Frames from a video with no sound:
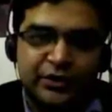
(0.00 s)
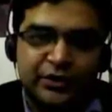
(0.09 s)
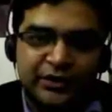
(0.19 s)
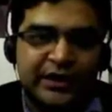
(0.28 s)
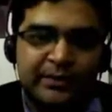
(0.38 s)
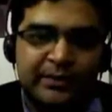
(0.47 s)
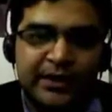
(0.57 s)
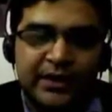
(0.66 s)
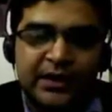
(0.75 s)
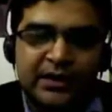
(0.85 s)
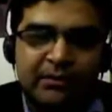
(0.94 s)
it to the company.
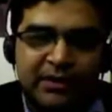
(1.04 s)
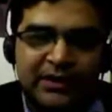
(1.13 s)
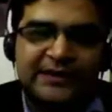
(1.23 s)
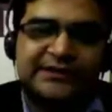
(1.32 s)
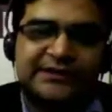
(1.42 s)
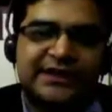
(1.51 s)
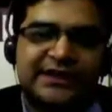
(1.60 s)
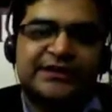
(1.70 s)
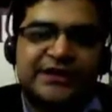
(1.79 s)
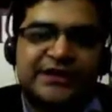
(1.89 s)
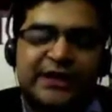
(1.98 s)
But let's say that's
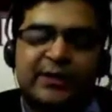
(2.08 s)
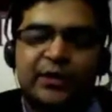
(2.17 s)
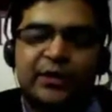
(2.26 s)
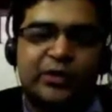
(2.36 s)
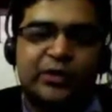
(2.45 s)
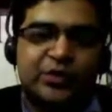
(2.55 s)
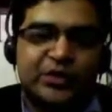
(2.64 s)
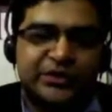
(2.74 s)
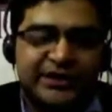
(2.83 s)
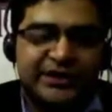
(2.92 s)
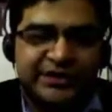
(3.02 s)
a chat window which
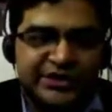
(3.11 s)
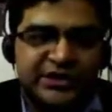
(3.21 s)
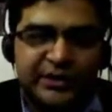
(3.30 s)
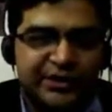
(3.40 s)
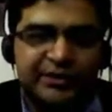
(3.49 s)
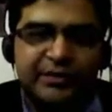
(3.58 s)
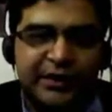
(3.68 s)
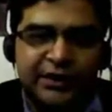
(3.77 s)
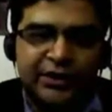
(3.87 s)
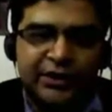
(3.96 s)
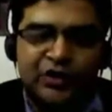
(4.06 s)
was essentially with
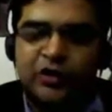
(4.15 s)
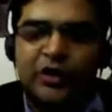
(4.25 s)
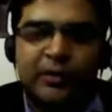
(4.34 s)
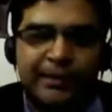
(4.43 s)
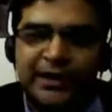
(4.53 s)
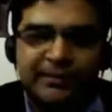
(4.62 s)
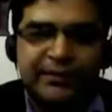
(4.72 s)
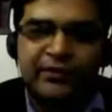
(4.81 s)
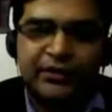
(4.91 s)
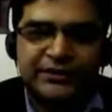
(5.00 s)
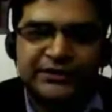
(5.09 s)
me. You're not paying
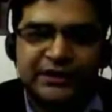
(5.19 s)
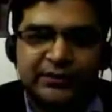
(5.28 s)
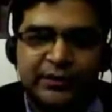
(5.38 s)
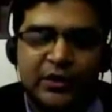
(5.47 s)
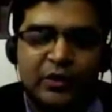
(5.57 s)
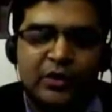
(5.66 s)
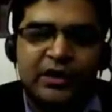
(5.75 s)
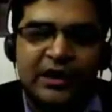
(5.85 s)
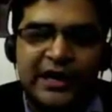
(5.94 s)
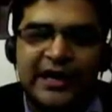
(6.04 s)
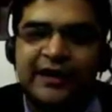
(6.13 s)
me for the chat window.
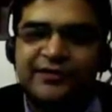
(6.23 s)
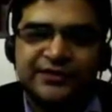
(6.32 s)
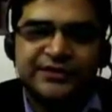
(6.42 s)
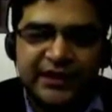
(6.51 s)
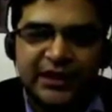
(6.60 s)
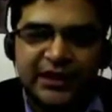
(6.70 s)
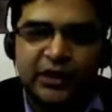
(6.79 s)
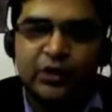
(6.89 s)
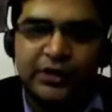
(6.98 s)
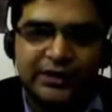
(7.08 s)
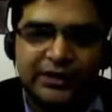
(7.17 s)
I have just
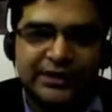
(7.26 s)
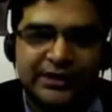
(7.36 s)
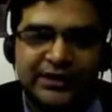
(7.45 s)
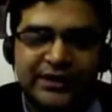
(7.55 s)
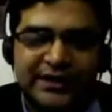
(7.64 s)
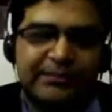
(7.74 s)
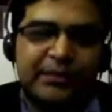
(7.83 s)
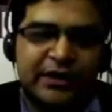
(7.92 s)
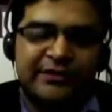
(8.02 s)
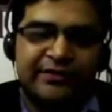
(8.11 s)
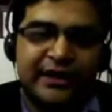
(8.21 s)
included it as a
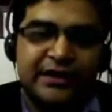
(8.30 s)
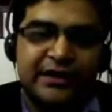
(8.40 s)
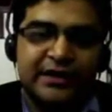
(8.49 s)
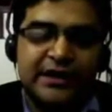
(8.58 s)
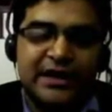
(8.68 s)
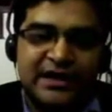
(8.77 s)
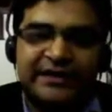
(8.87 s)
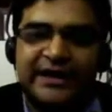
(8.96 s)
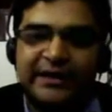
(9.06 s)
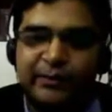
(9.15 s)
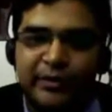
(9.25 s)
part. In fact,
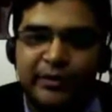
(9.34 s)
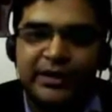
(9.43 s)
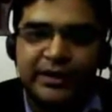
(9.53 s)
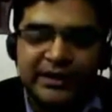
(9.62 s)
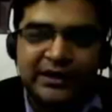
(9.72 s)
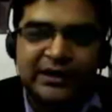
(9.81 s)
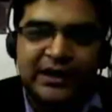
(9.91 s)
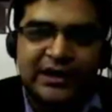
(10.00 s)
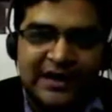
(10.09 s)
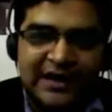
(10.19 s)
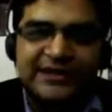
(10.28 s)
at that moment,
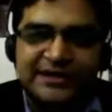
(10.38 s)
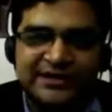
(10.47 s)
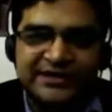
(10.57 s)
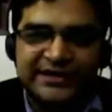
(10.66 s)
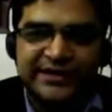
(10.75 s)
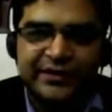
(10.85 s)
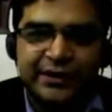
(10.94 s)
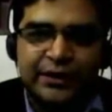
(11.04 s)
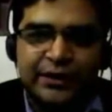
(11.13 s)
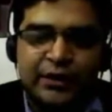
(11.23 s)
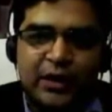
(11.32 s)
a license is
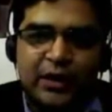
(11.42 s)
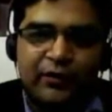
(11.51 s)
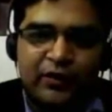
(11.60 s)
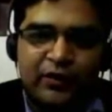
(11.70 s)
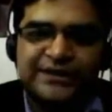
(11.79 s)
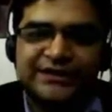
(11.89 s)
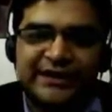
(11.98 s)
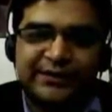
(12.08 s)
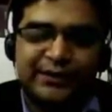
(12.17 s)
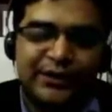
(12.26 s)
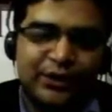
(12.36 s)
given for the
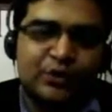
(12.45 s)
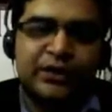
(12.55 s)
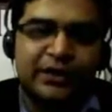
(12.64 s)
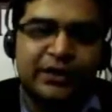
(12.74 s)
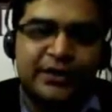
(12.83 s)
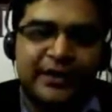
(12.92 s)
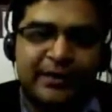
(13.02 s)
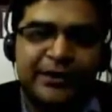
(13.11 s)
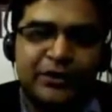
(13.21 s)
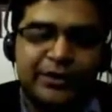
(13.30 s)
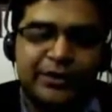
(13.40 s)
chat window to the
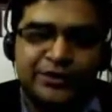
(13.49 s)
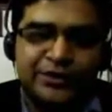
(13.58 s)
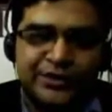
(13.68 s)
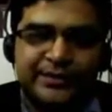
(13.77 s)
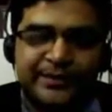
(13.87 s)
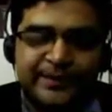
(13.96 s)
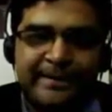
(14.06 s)
company to be used.